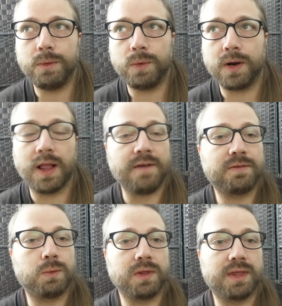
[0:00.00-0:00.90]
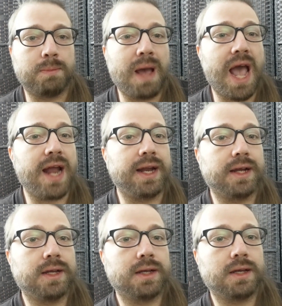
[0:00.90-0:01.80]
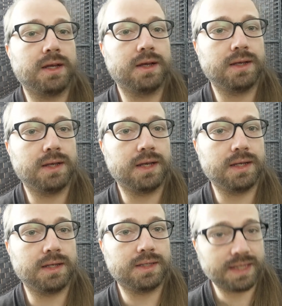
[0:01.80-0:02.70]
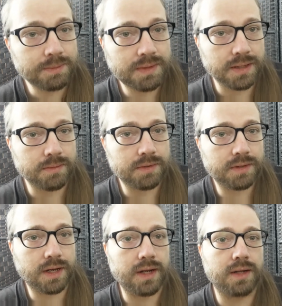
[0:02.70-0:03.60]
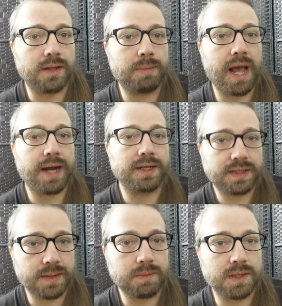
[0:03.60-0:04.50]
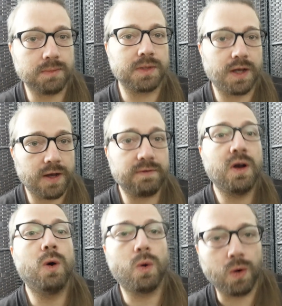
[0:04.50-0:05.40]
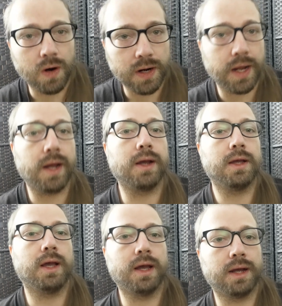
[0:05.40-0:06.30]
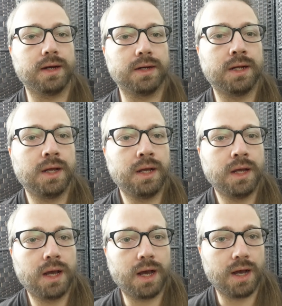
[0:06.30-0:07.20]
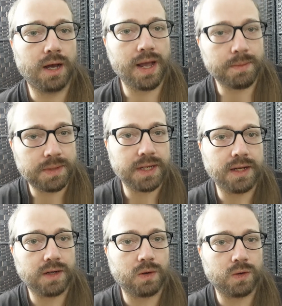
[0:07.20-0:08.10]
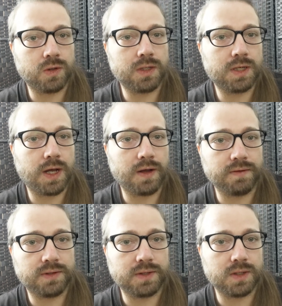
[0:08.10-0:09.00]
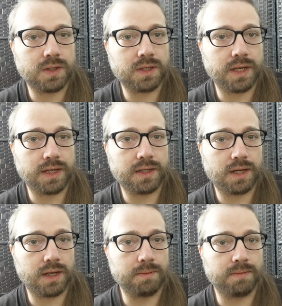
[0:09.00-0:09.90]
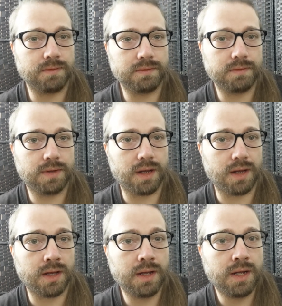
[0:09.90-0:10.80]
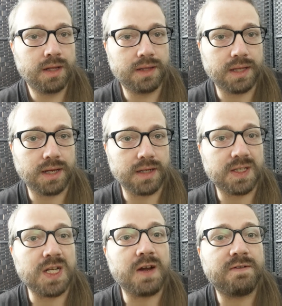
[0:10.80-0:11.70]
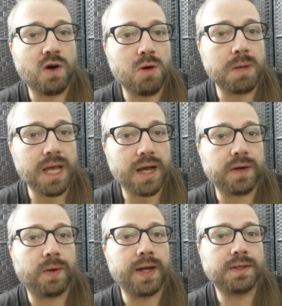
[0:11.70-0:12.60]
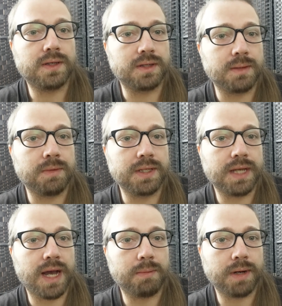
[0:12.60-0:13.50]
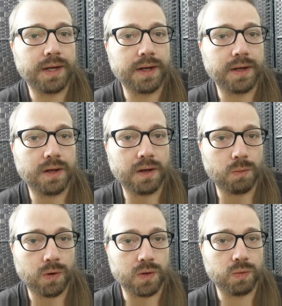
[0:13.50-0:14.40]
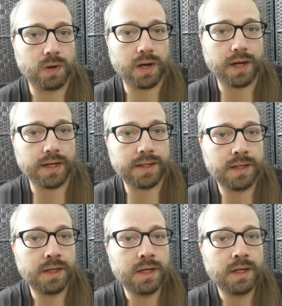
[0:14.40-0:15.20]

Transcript: we're left with the panic symptoms, and the panic symptoms of hoarding and emptying grocery shelves, and just like the xenophobia and racism that's happening worldwide.